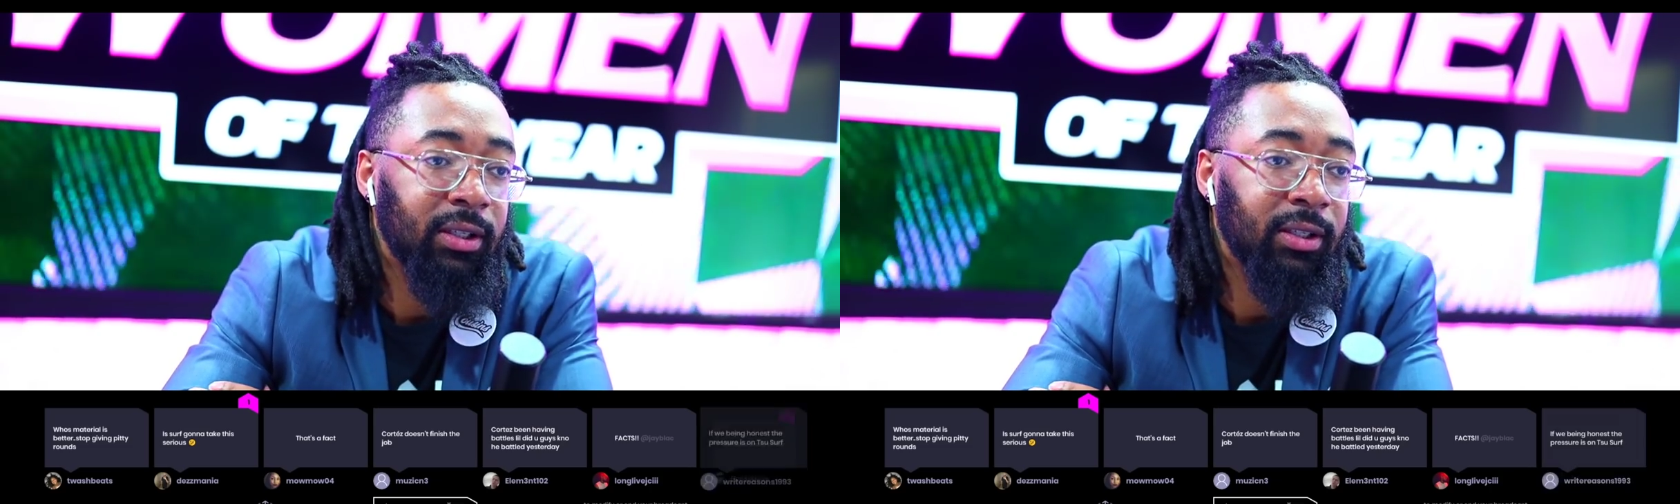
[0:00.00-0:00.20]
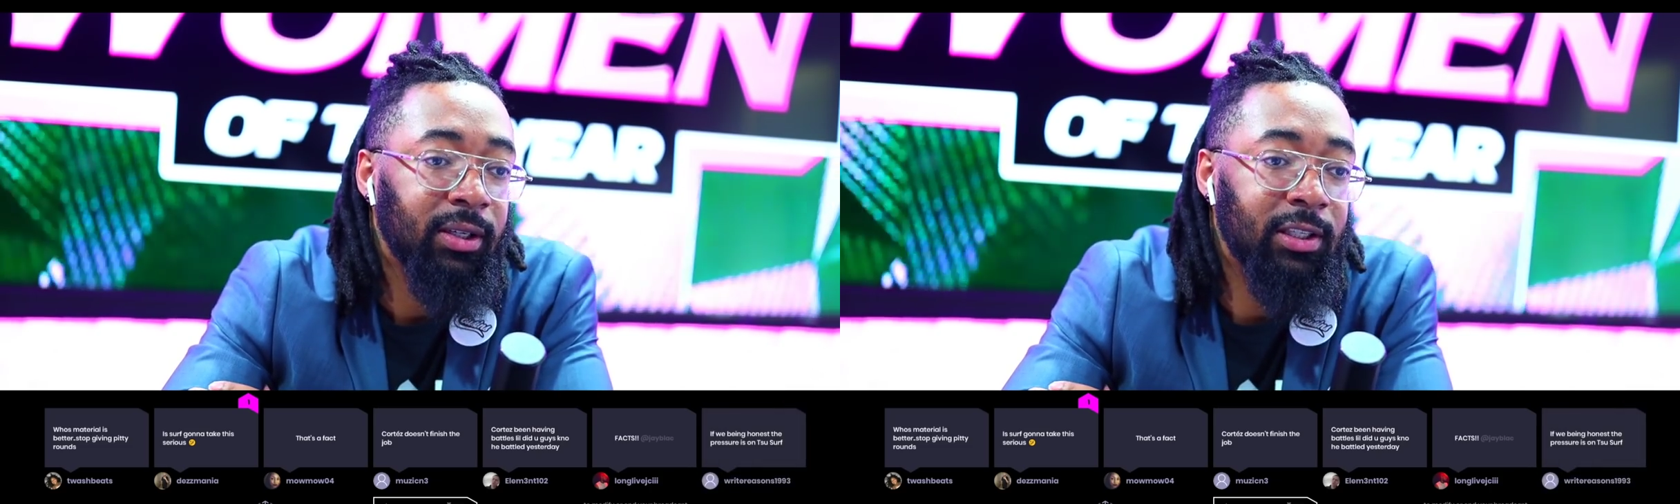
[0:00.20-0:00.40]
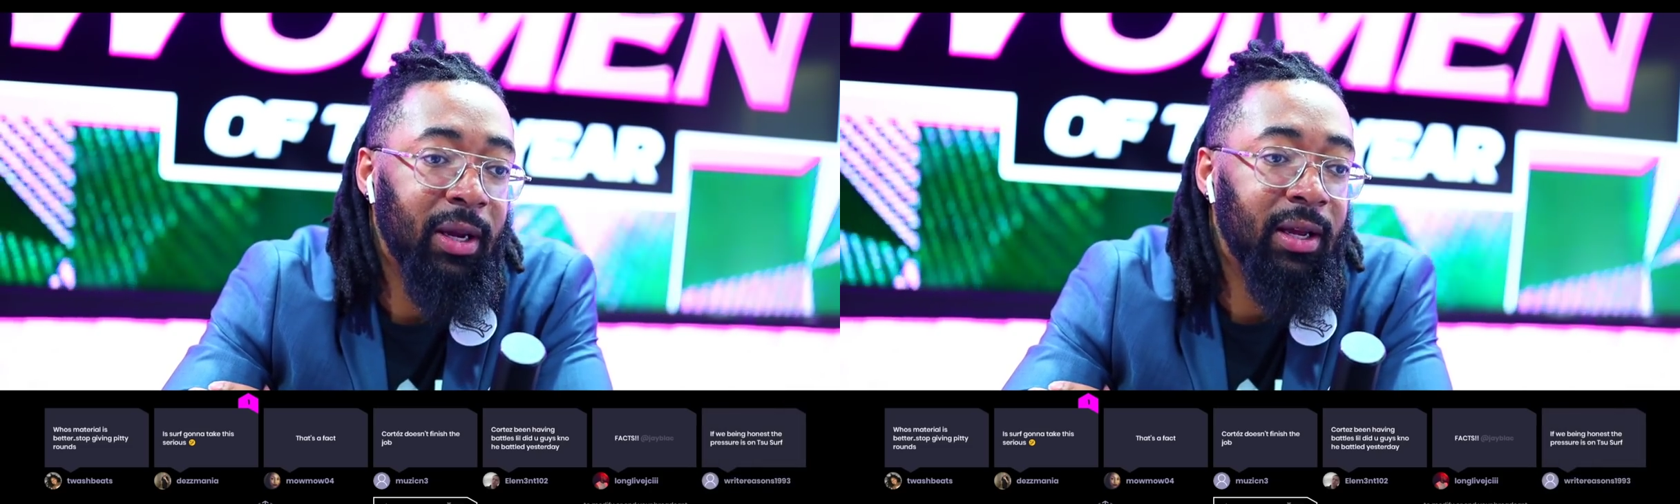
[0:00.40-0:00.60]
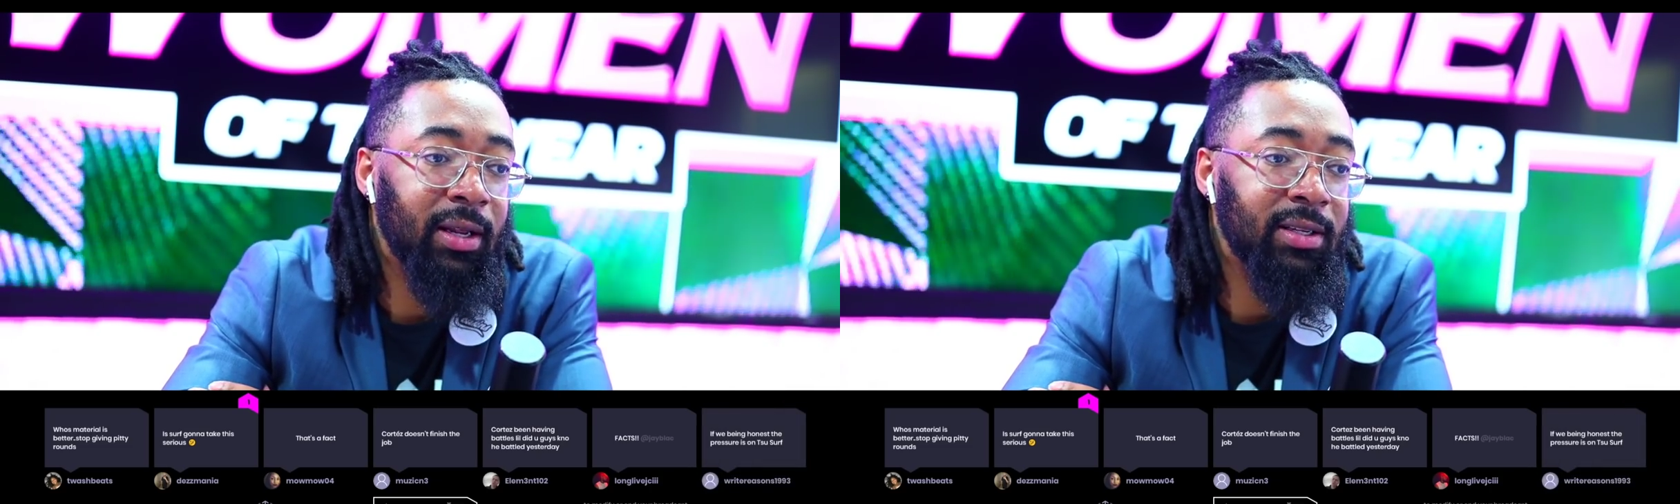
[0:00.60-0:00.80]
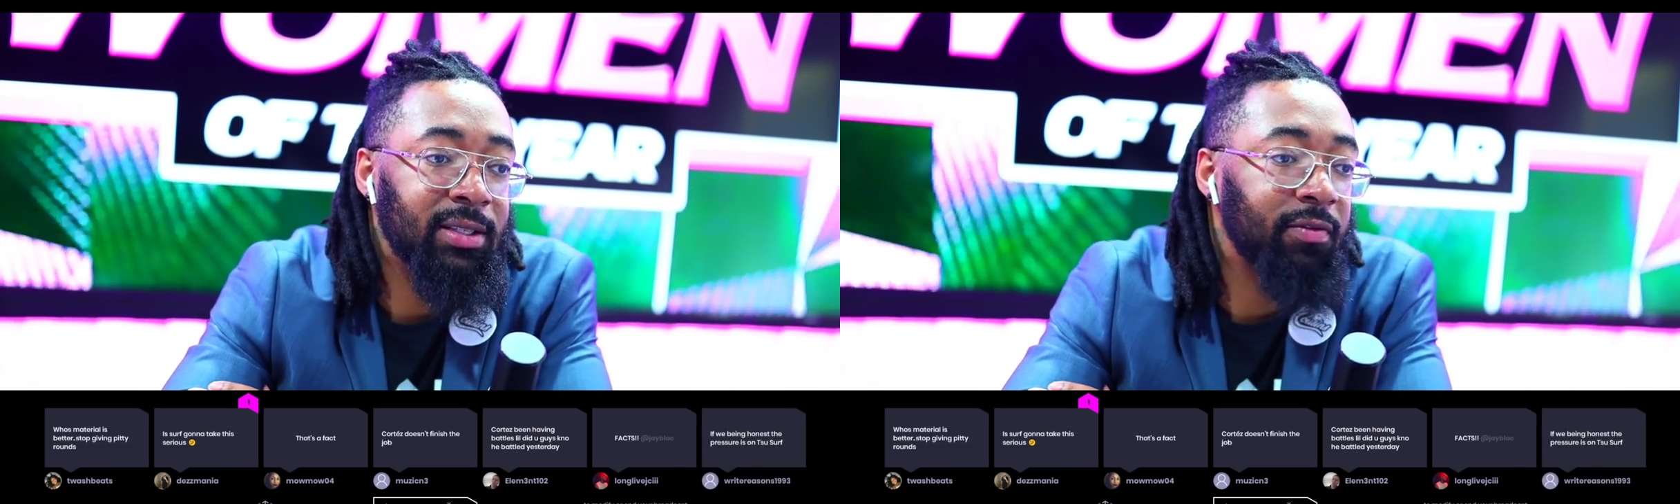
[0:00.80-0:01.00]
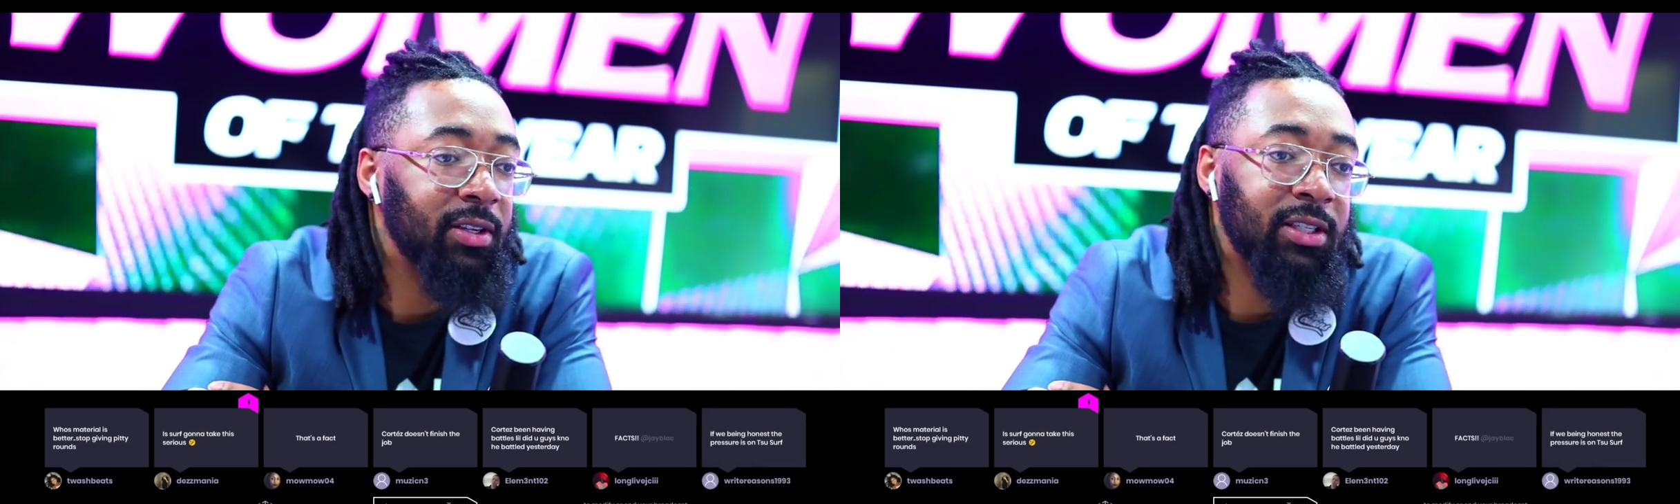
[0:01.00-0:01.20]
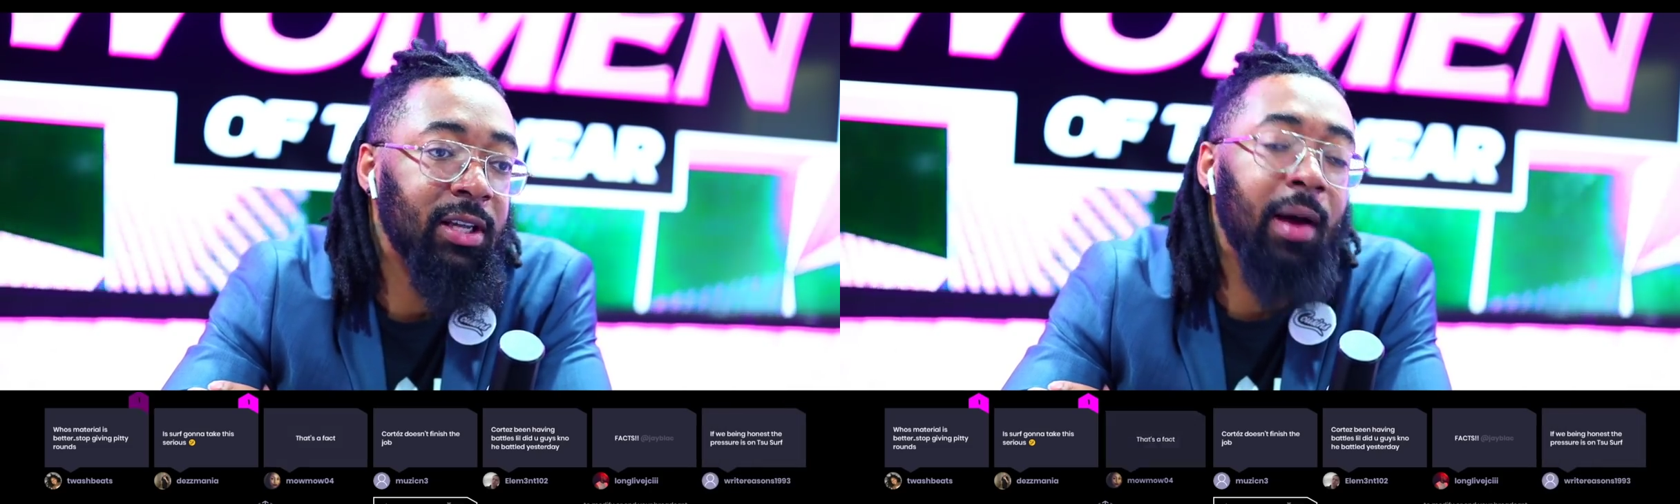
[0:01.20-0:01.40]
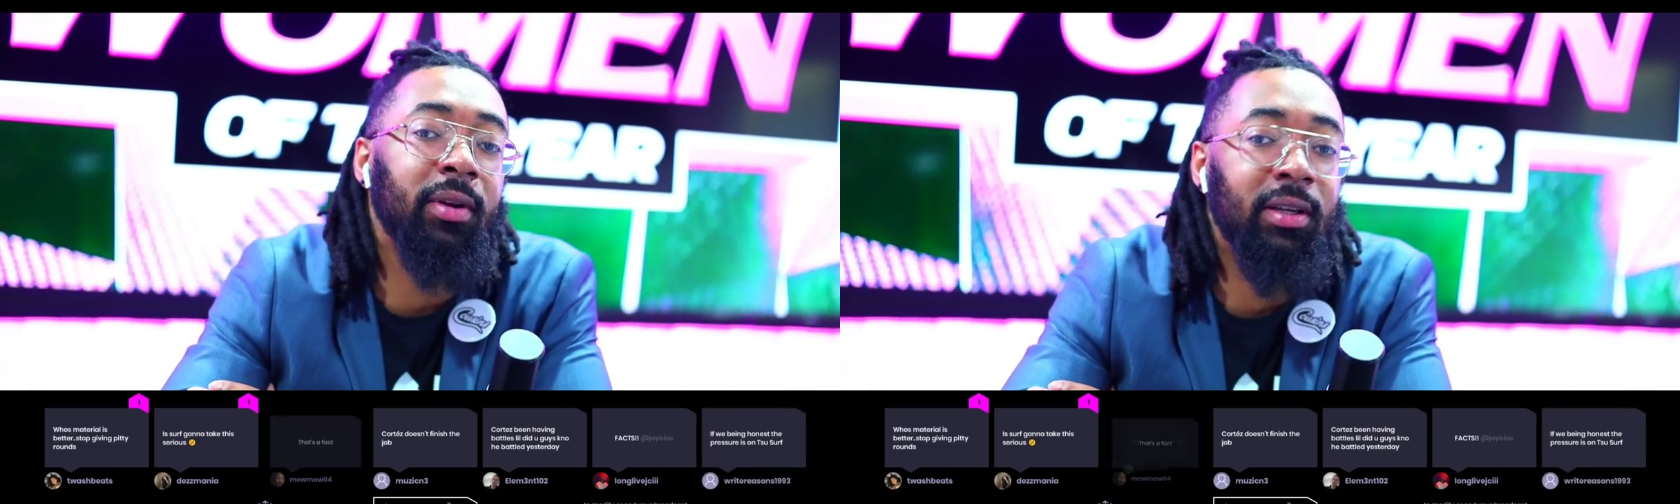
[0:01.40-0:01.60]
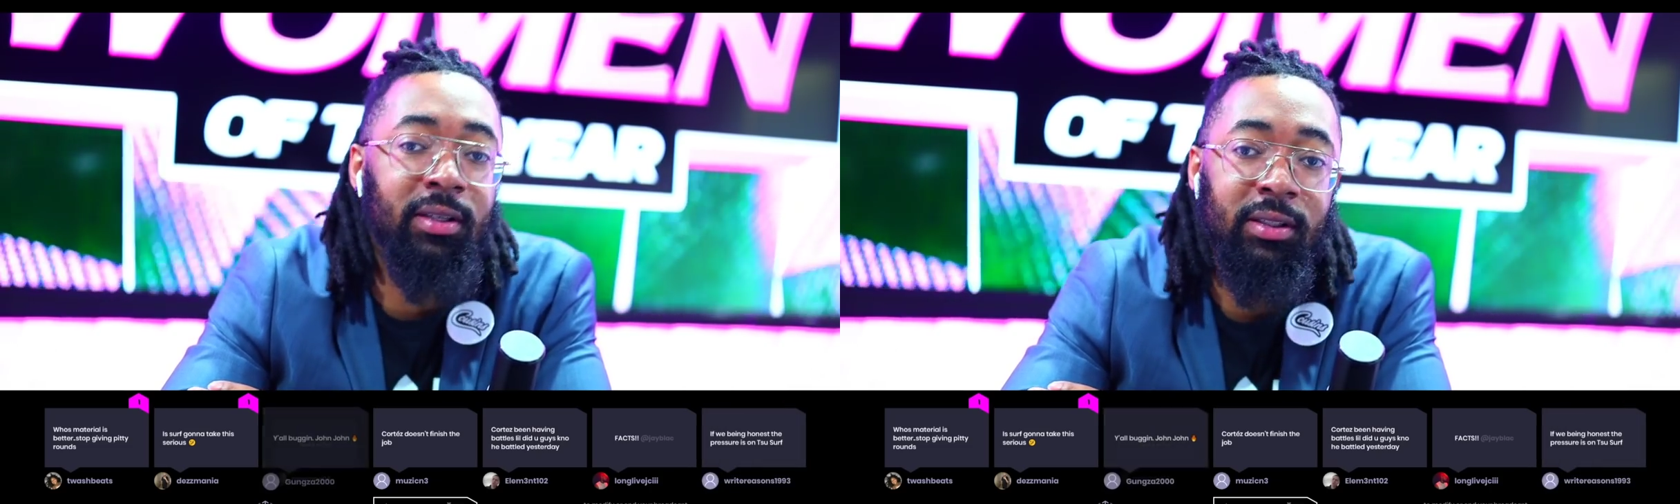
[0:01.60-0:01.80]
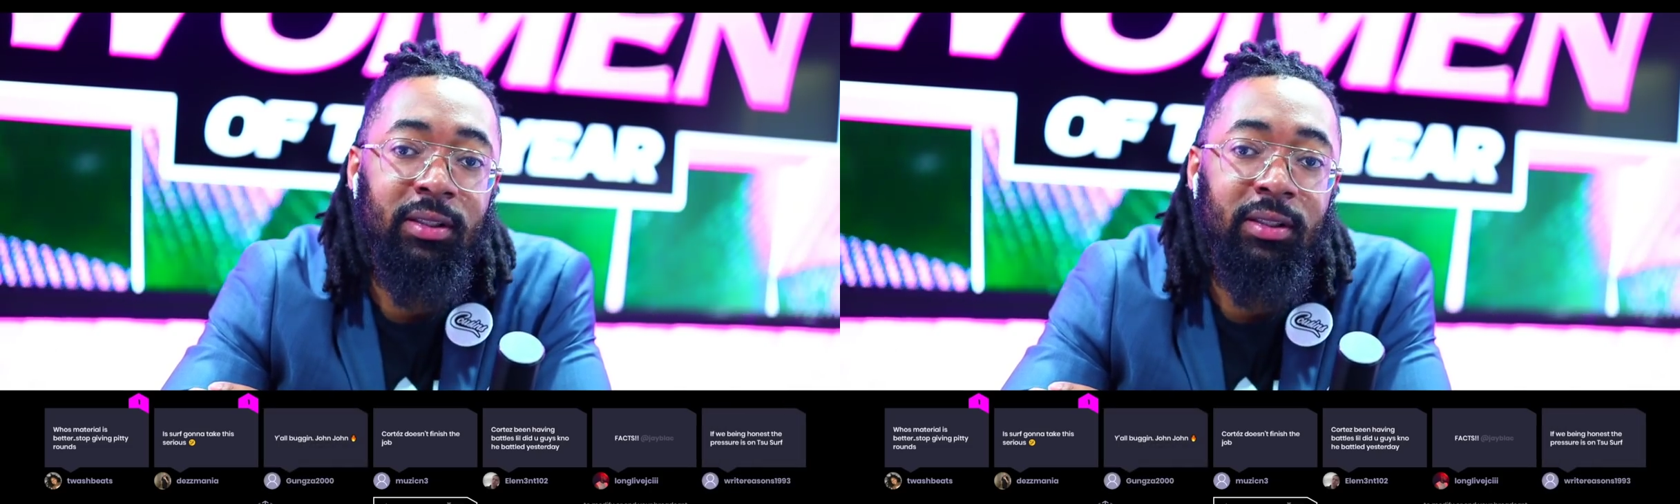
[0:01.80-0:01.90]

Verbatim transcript: This man isn't even stumbling.